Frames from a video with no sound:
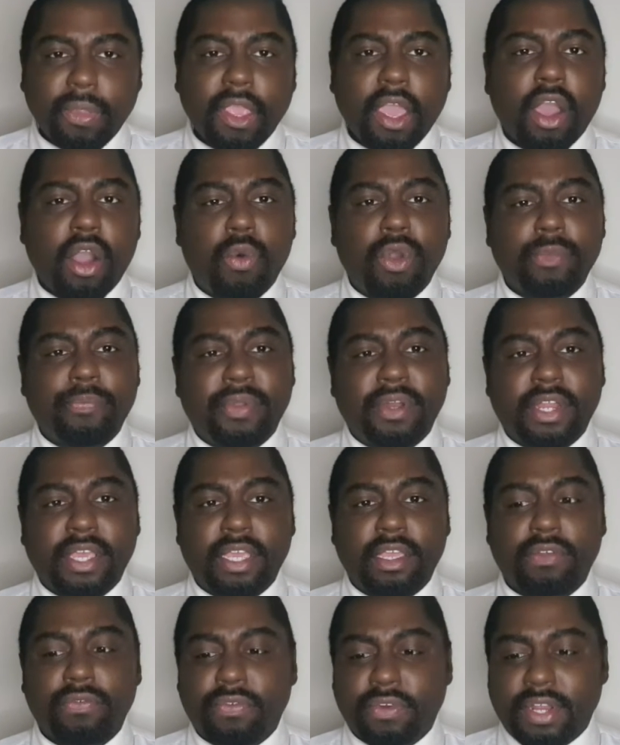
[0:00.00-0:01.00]
I always
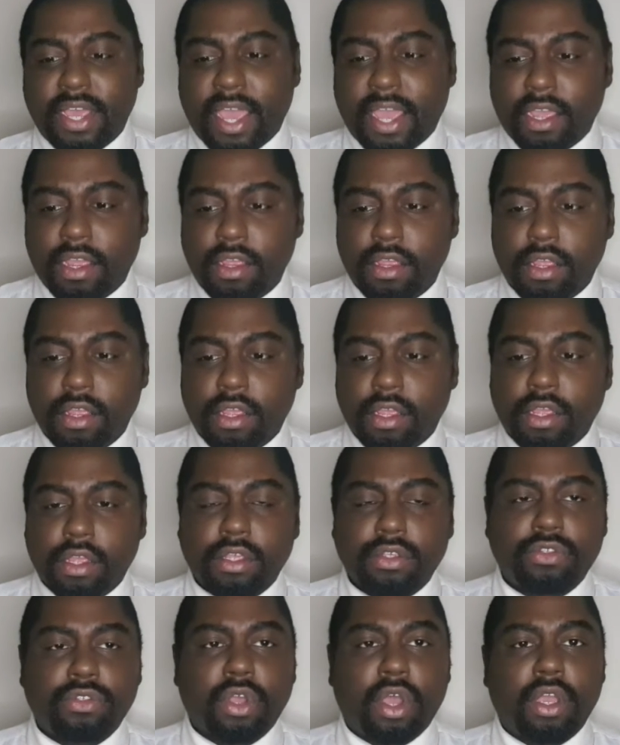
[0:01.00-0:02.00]
believe that
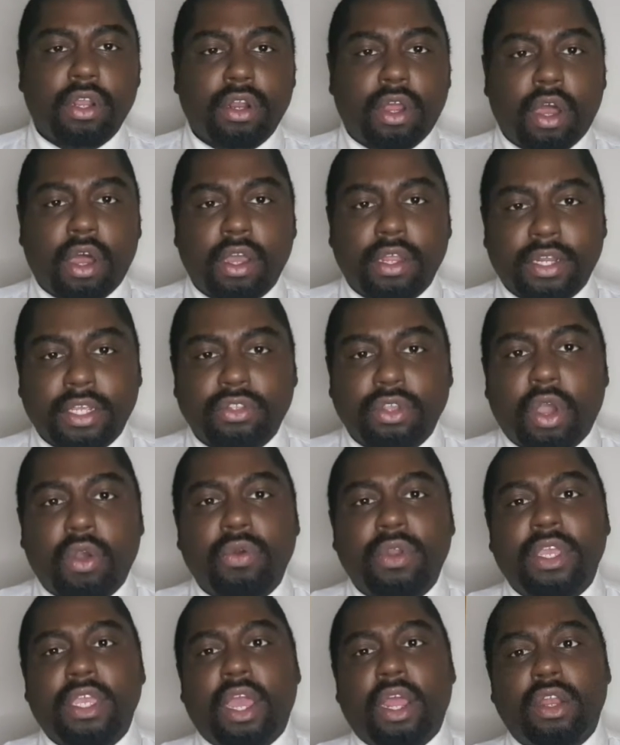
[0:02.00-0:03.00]
certain art, there's
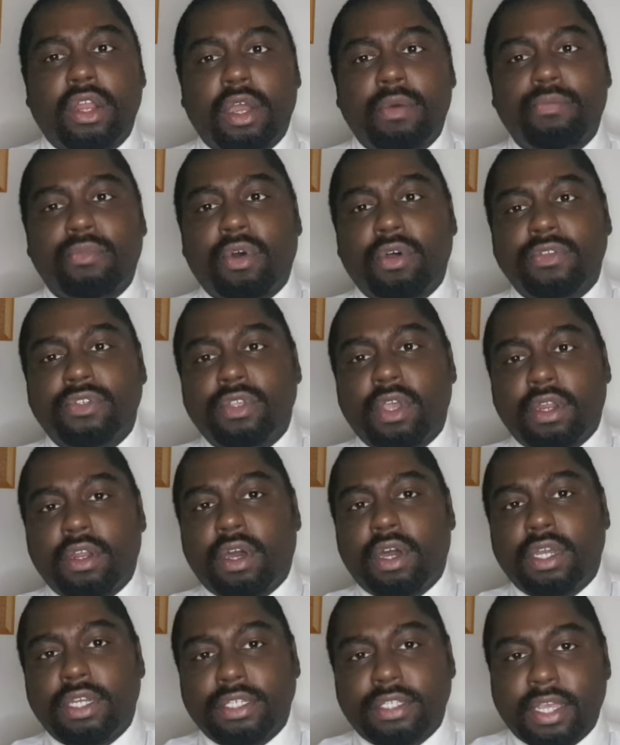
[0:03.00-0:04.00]
only a number of certain
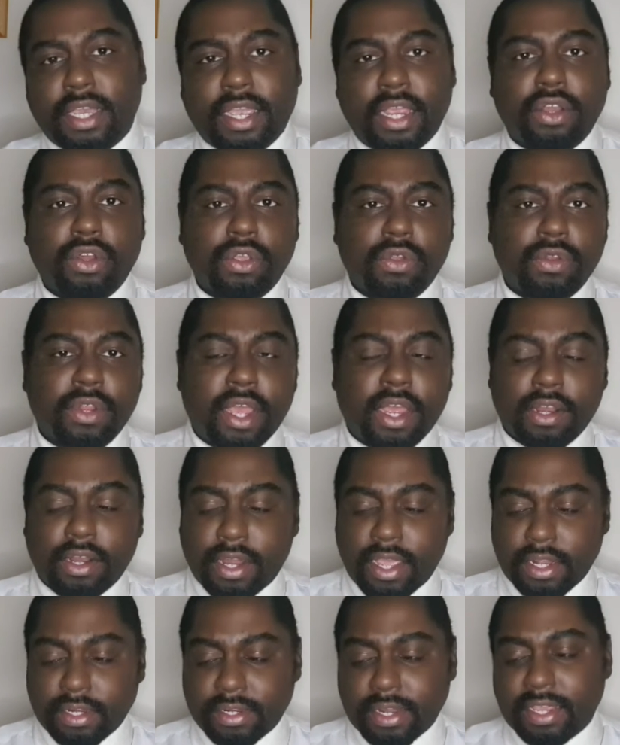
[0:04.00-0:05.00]
artists that can do that,
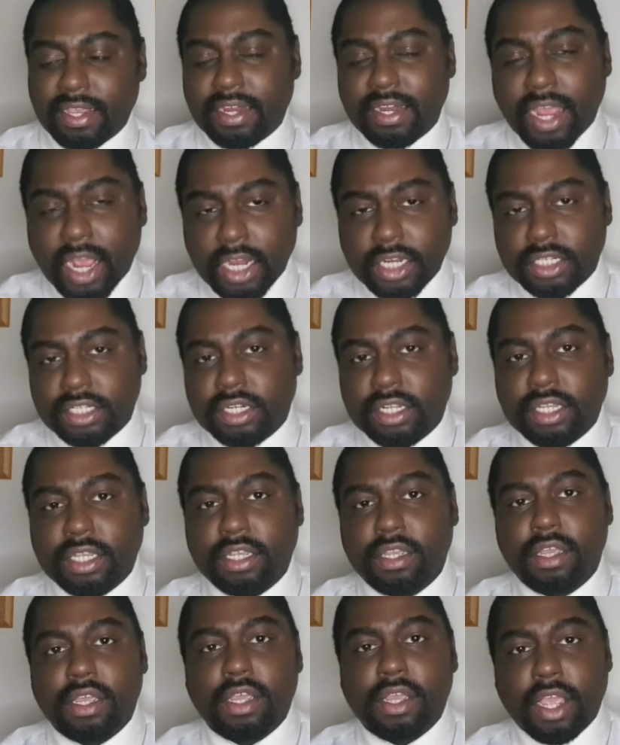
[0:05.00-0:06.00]
like that can actually,
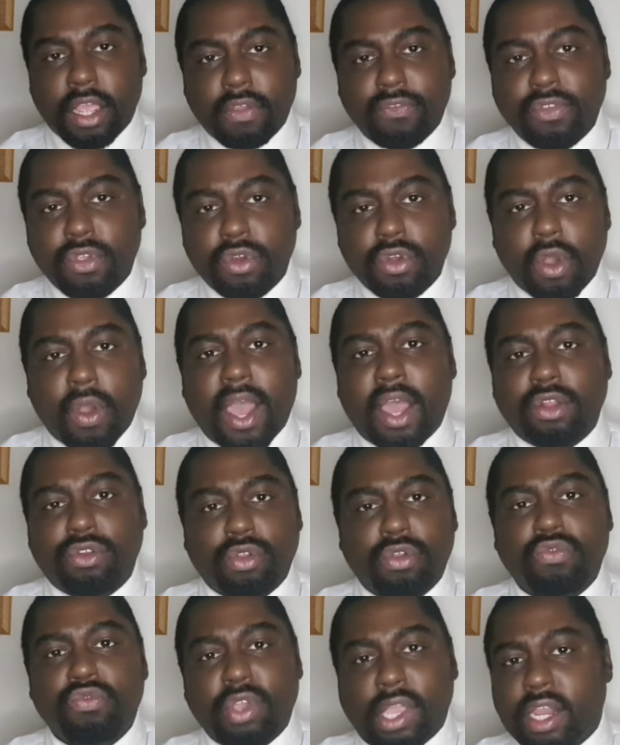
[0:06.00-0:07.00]
if you know how
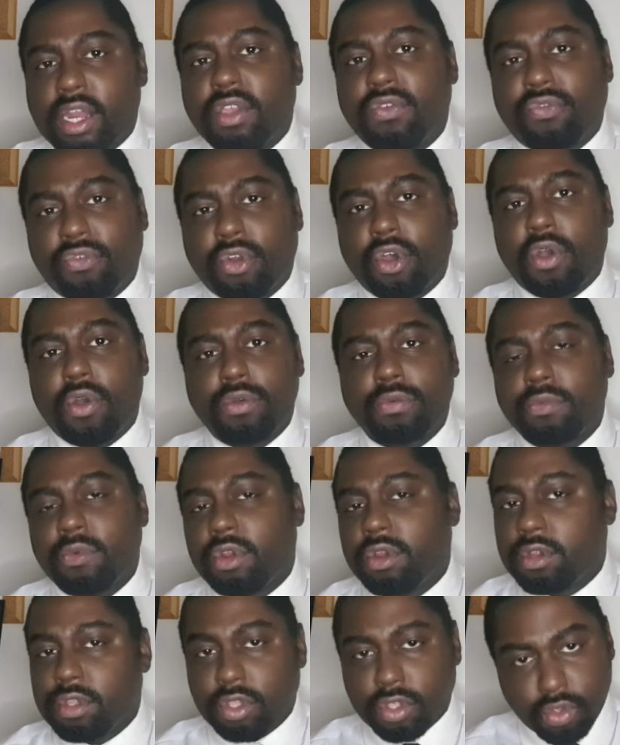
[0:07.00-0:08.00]
to really flow,
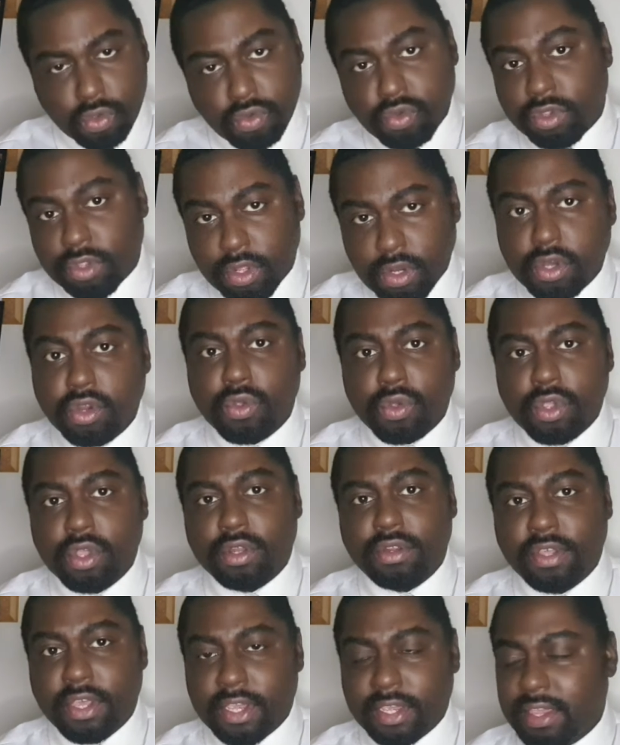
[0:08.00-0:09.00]
you can do your
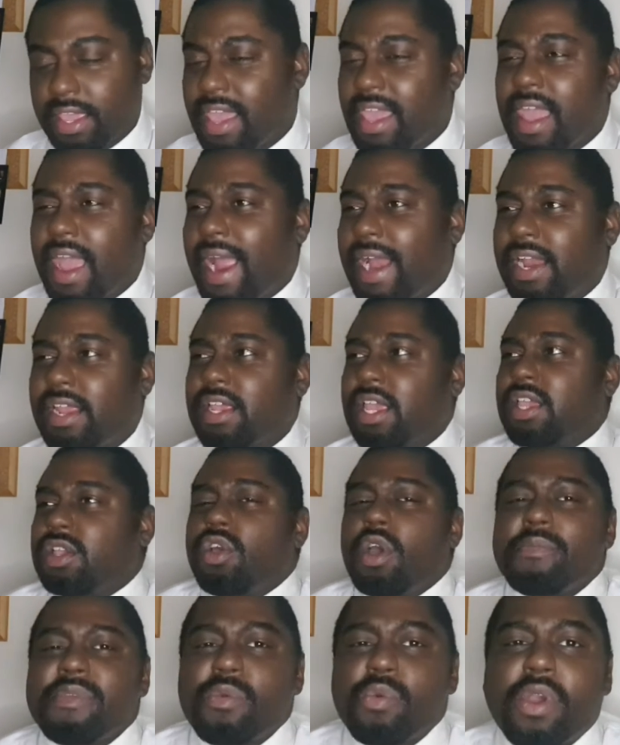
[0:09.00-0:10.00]
thing. And it
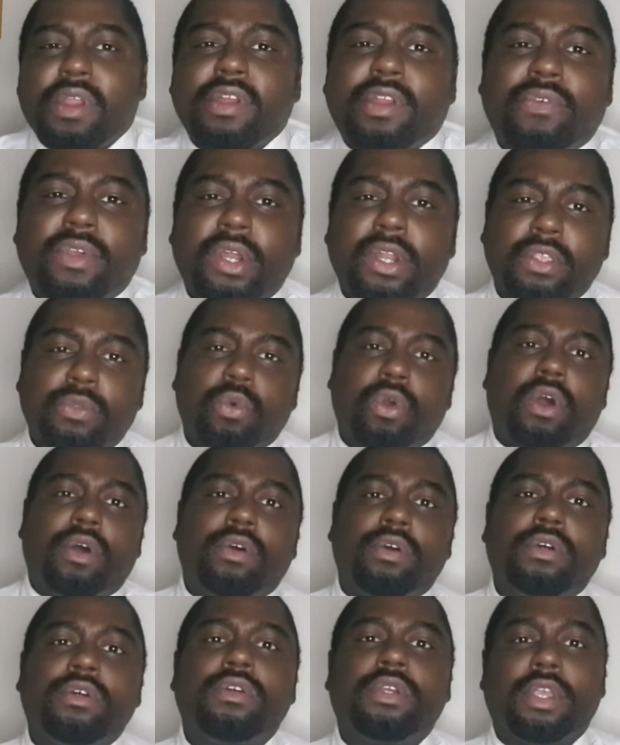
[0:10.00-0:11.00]
got me wondering as
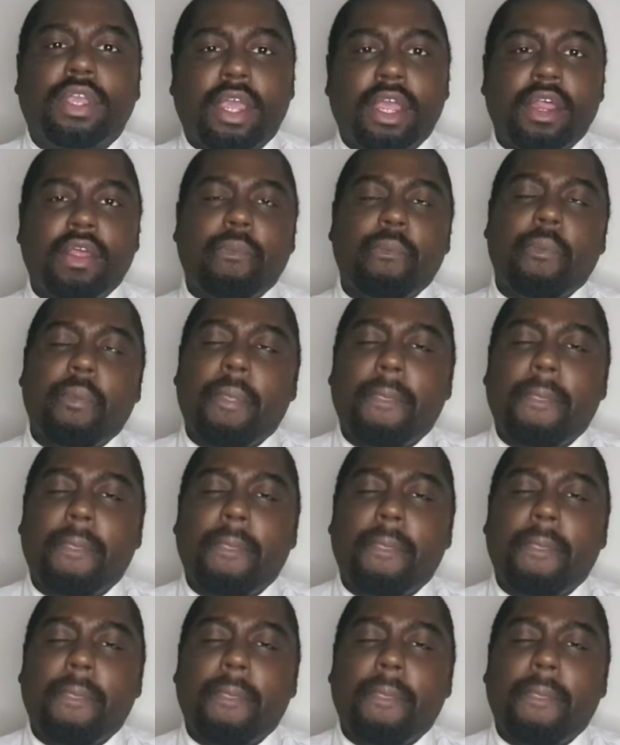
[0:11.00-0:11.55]
well, yeah.